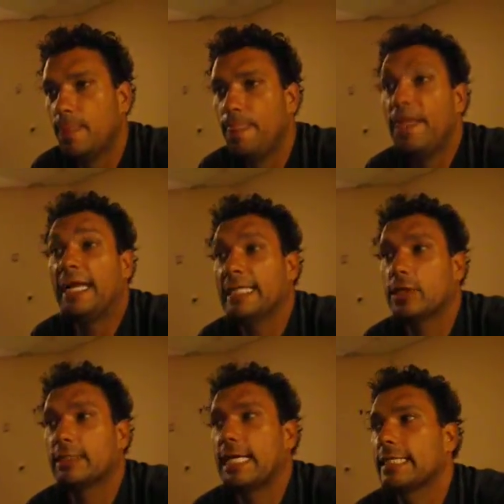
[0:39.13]
then he
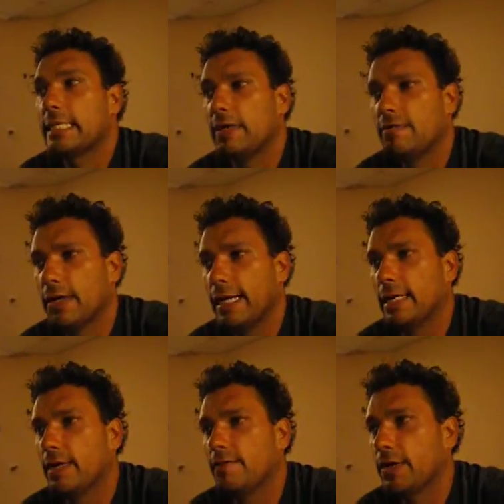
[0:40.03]
starts asking very,
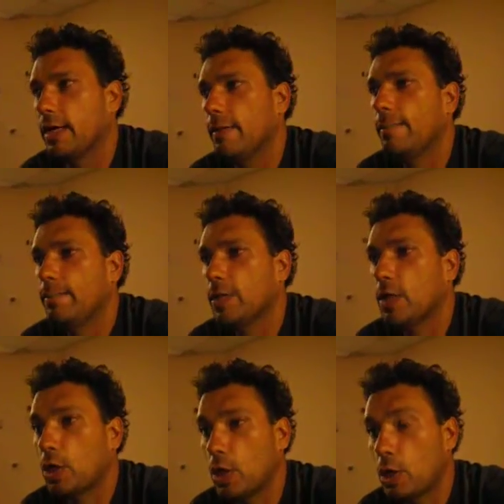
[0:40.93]
very
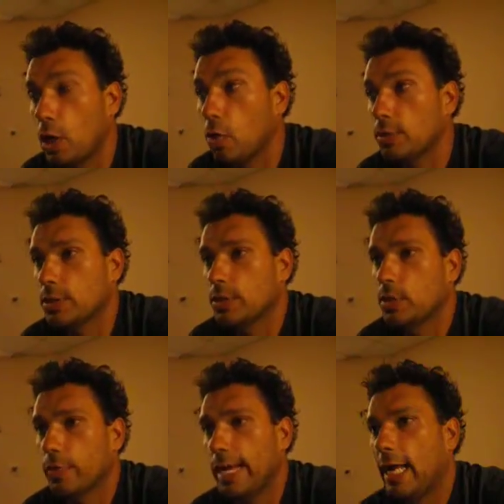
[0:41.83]
close
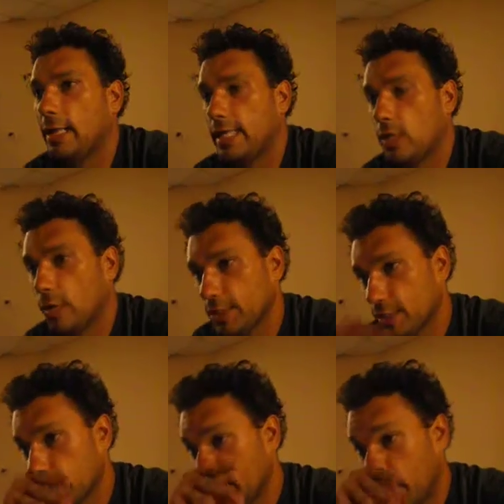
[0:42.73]
to reality
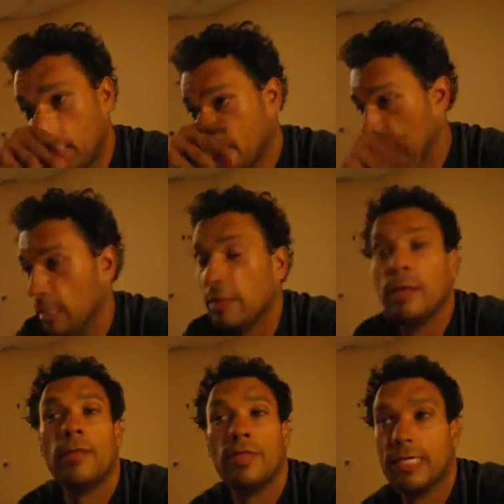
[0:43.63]
questions about
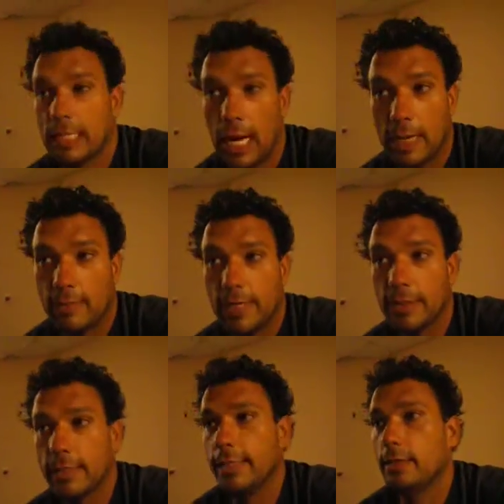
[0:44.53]
the time
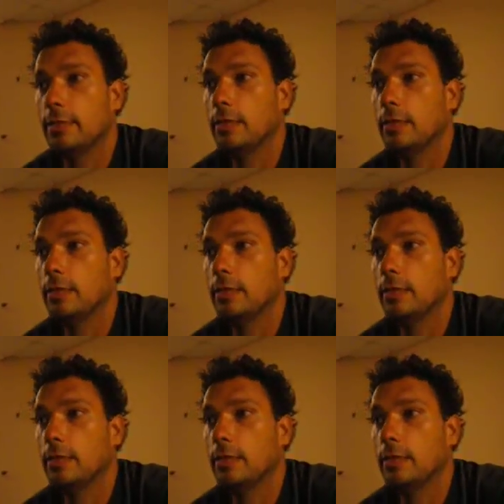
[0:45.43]
period,